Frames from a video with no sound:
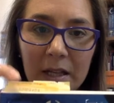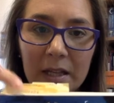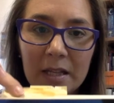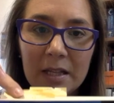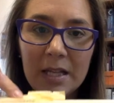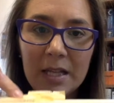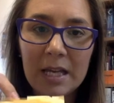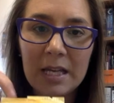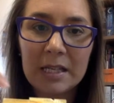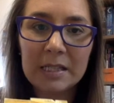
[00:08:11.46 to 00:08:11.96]

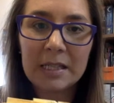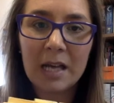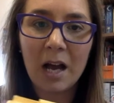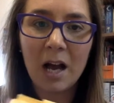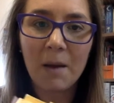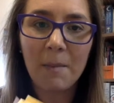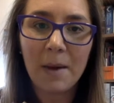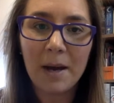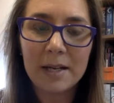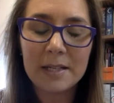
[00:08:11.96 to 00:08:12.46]
these
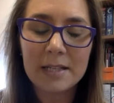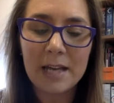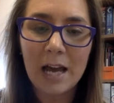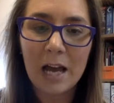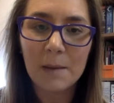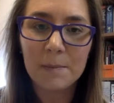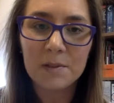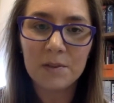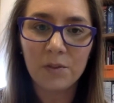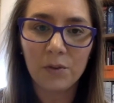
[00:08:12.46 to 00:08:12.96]
are my
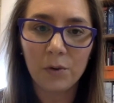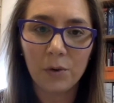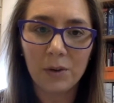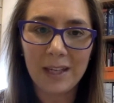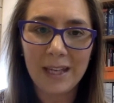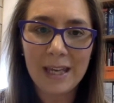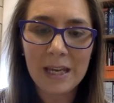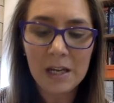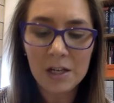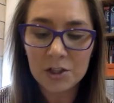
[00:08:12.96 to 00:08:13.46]
tabs for
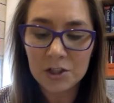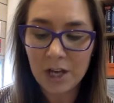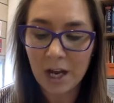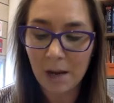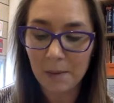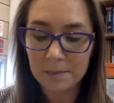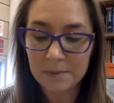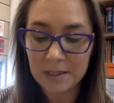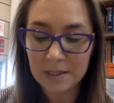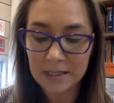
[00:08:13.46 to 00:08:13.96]
key
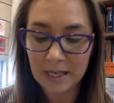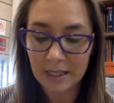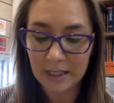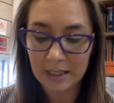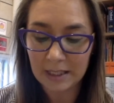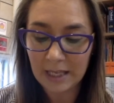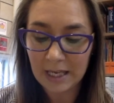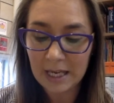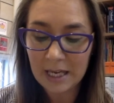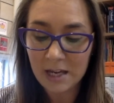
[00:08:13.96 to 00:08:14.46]
chapters and
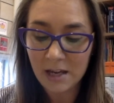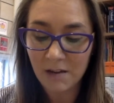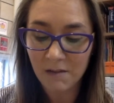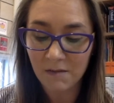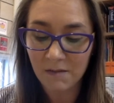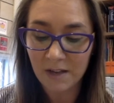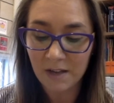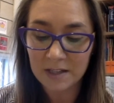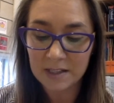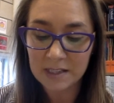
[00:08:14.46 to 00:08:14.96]
key
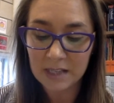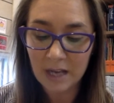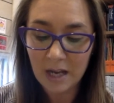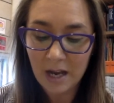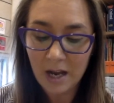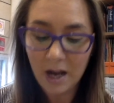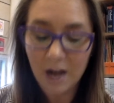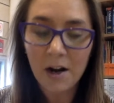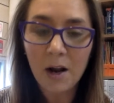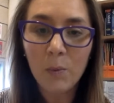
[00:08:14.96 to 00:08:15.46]
events,
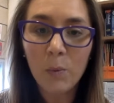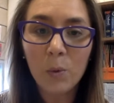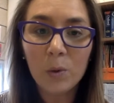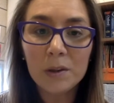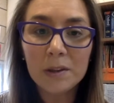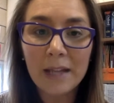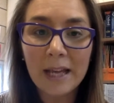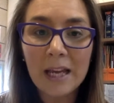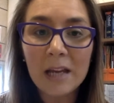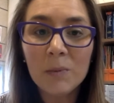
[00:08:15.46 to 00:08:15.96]
and I
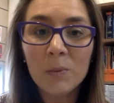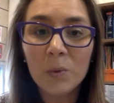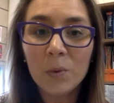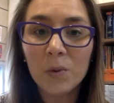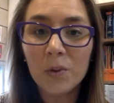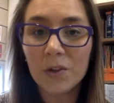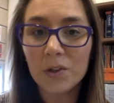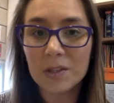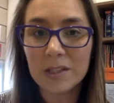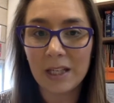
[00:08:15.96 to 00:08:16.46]
will label
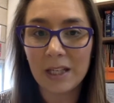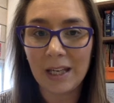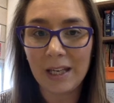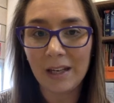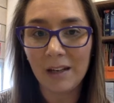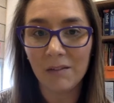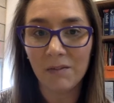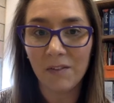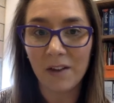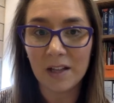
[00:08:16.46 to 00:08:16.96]
those
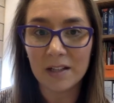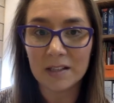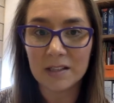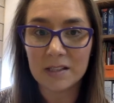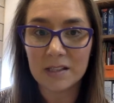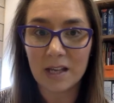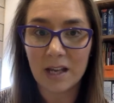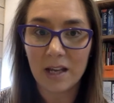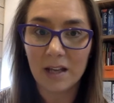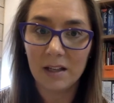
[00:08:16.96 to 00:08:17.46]
key
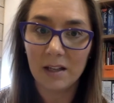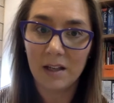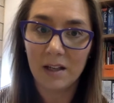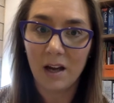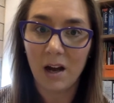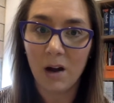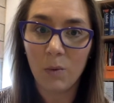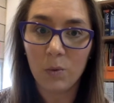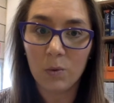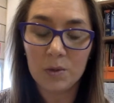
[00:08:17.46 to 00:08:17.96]
events.
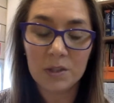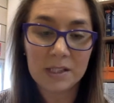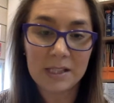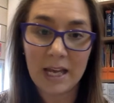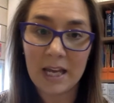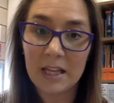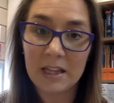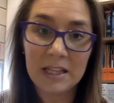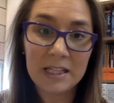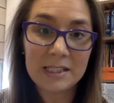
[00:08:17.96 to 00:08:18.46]
I will
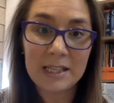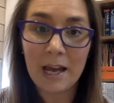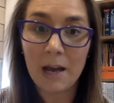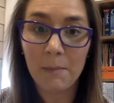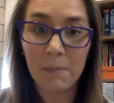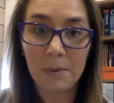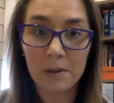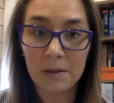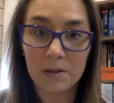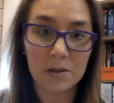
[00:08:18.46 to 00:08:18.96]
say this
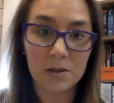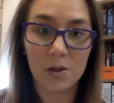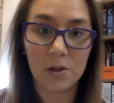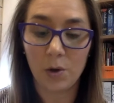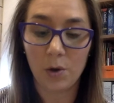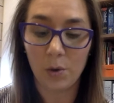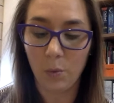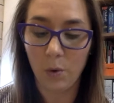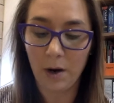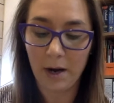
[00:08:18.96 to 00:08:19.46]
happened,
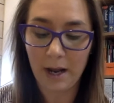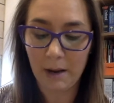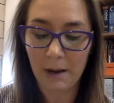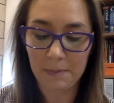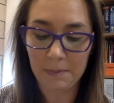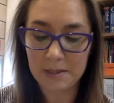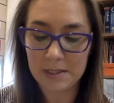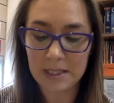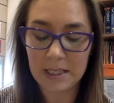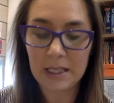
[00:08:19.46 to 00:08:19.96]
what
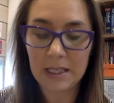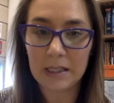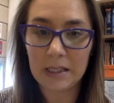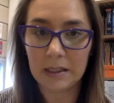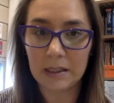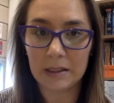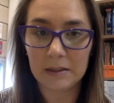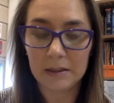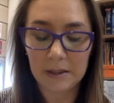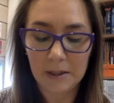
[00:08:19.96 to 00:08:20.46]
happened here,